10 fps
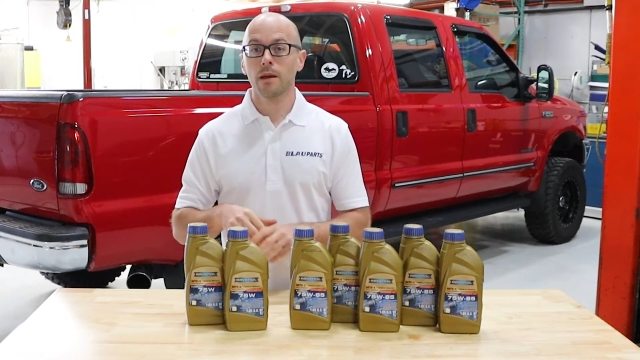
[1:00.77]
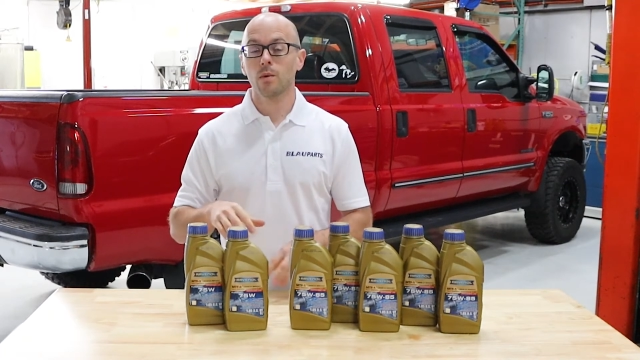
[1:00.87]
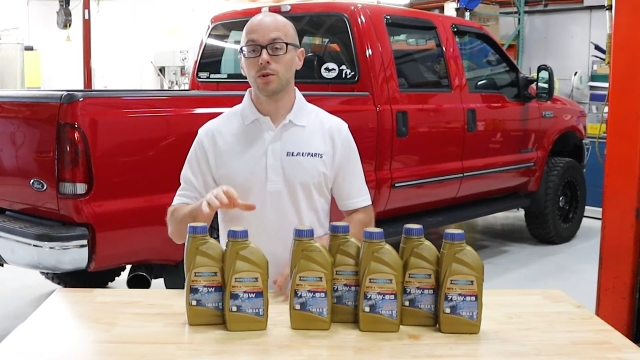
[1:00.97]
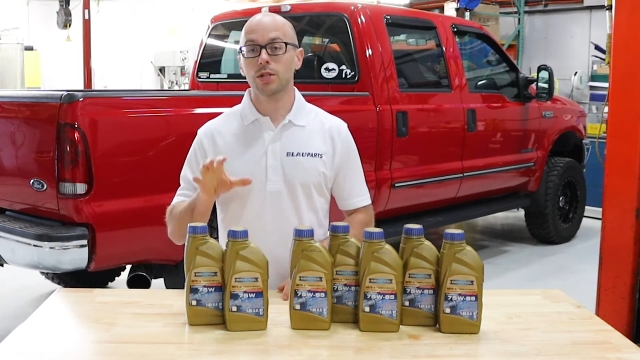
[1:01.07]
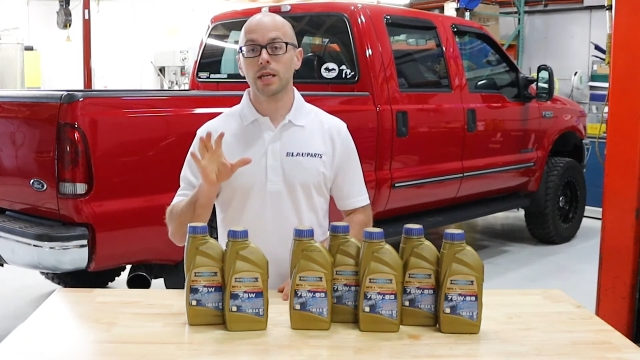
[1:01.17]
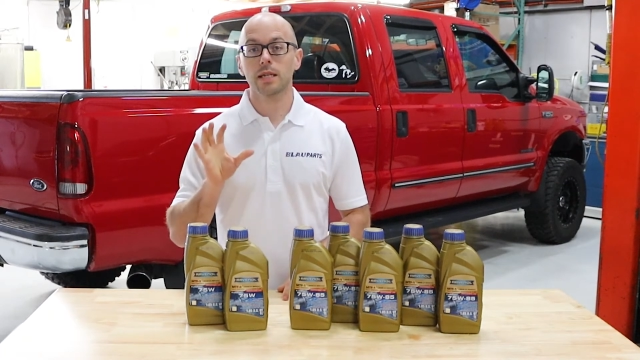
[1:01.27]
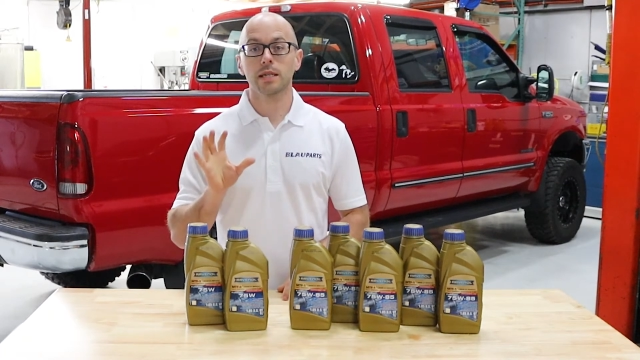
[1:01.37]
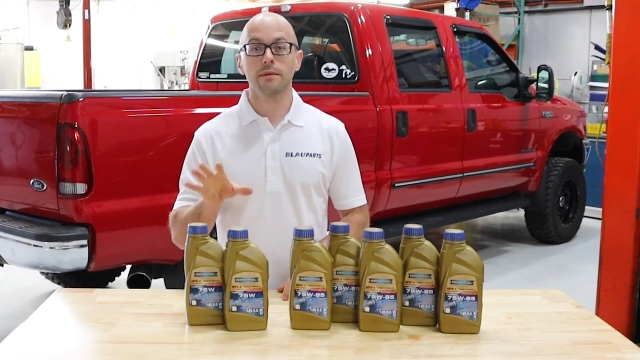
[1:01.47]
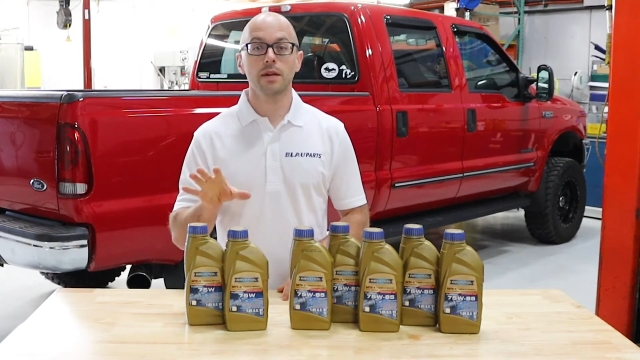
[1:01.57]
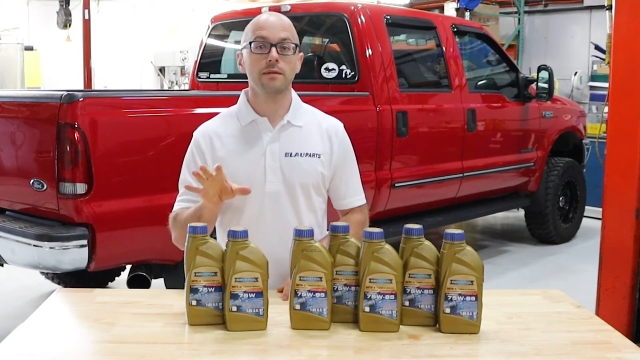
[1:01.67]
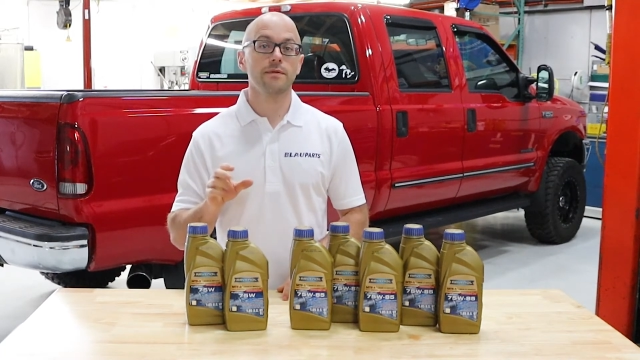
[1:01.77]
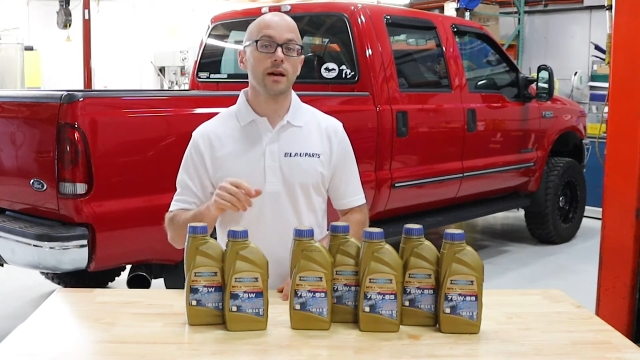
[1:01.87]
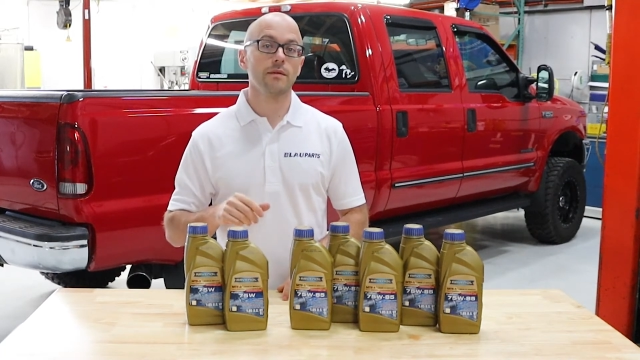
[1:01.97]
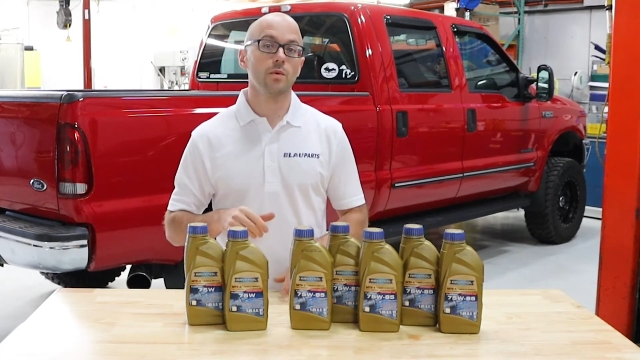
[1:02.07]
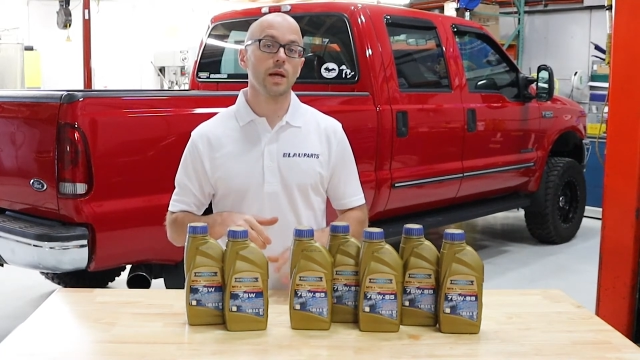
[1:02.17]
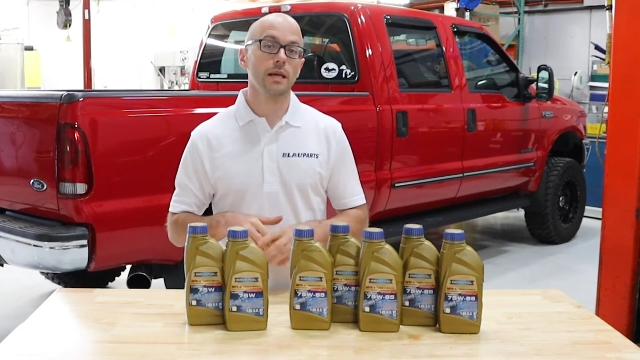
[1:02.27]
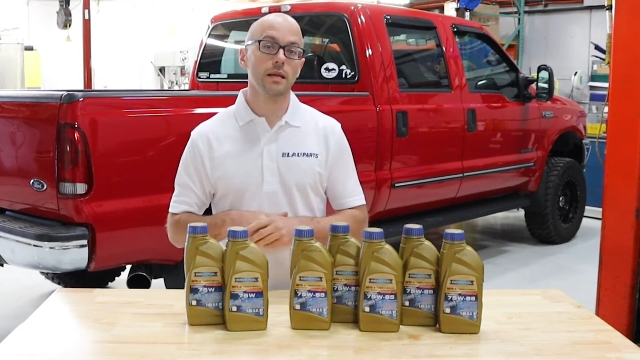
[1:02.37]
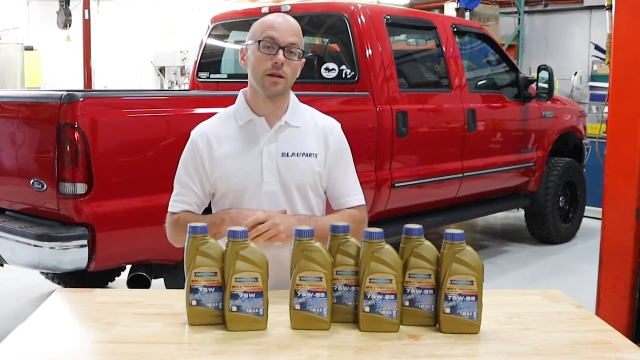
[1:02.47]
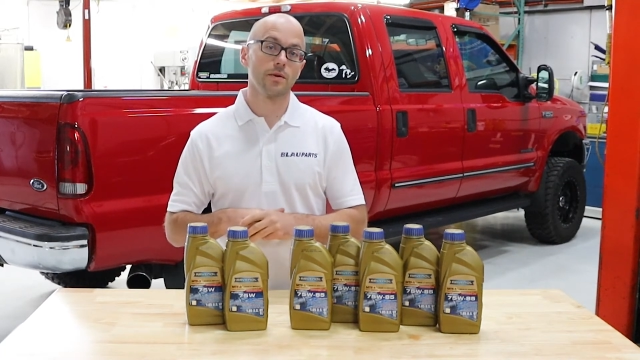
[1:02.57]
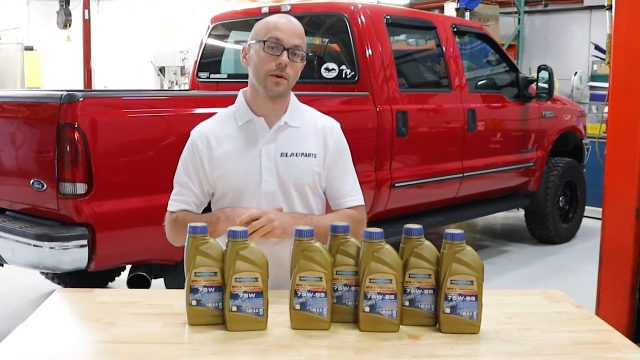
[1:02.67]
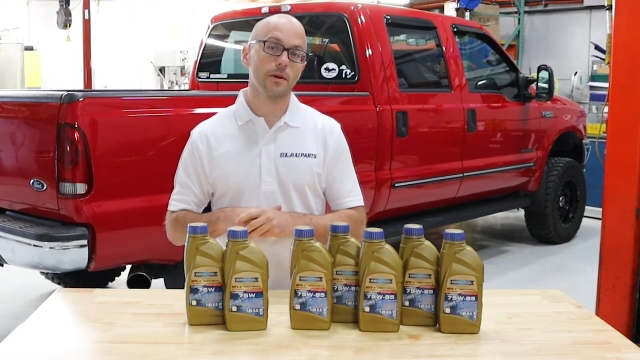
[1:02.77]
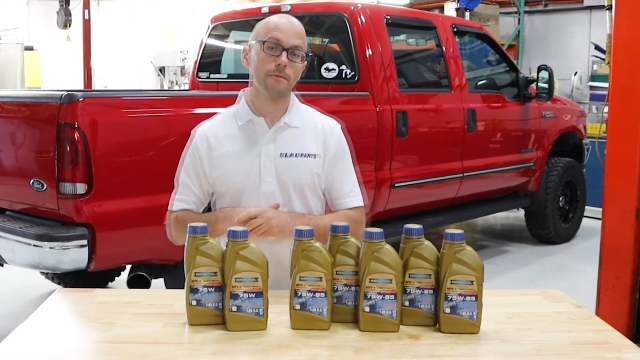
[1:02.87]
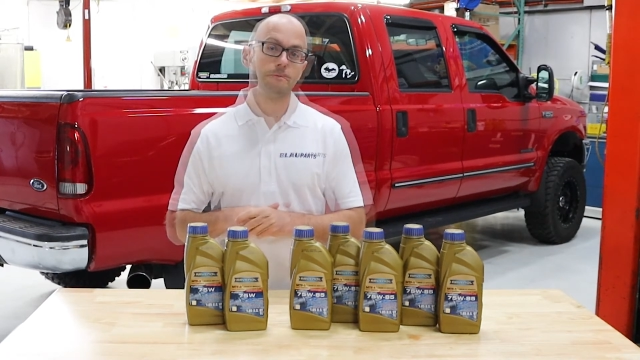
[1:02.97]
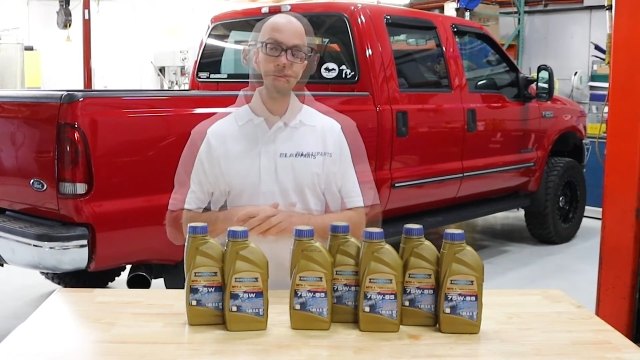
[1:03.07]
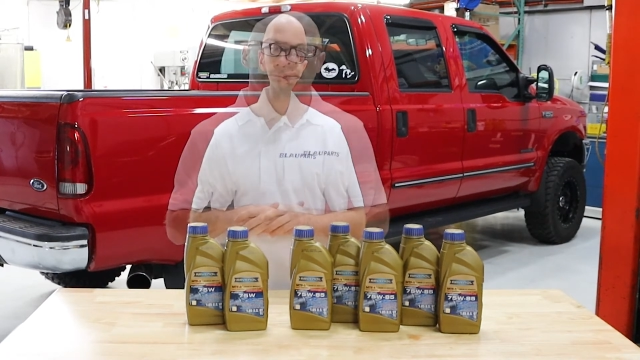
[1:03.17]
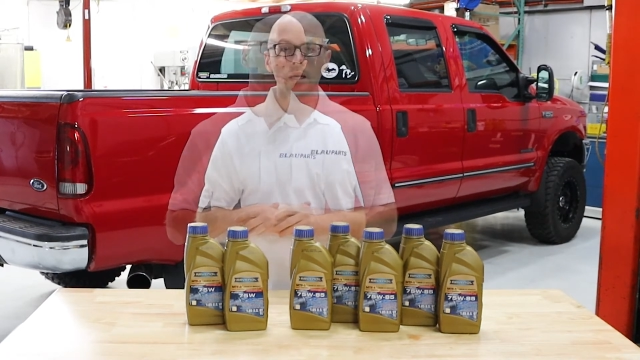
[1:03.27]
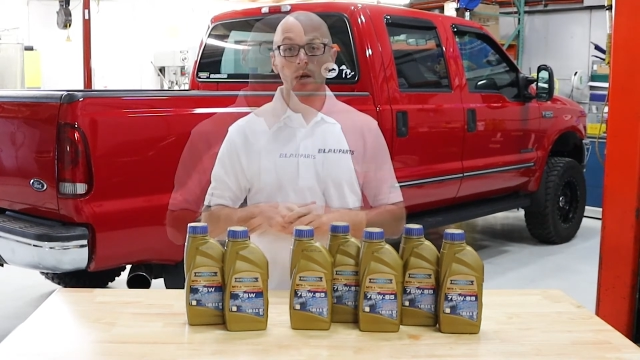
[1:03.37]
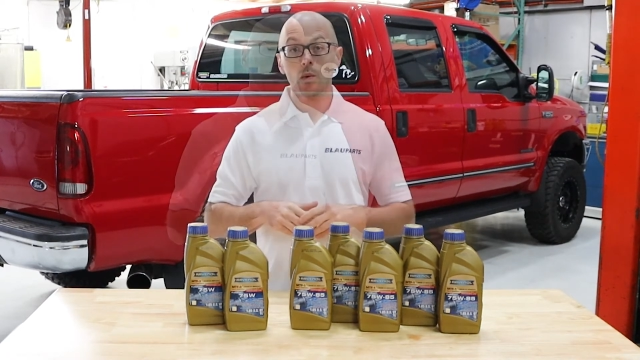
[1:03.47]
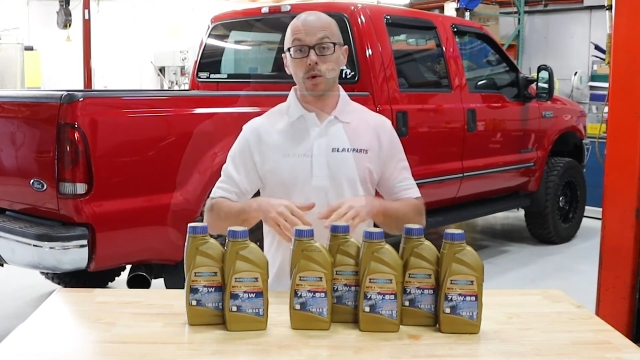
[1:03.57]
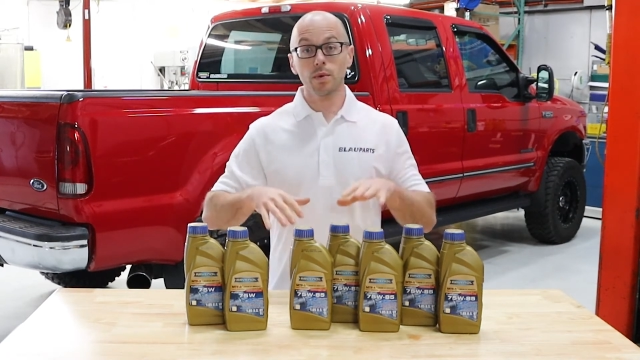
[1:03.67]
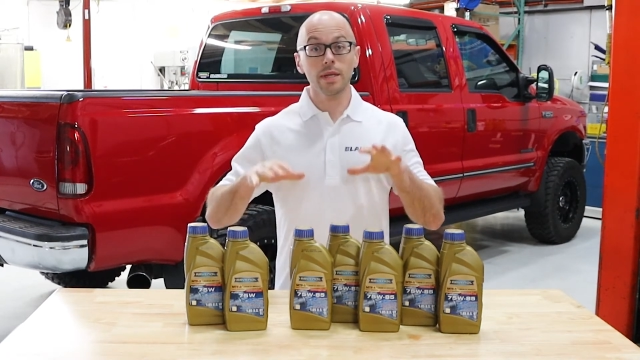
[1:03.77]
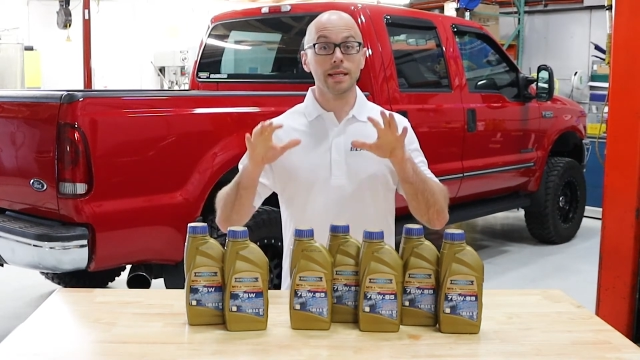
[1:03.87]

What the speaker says: which is a 75 weight gear oil. What really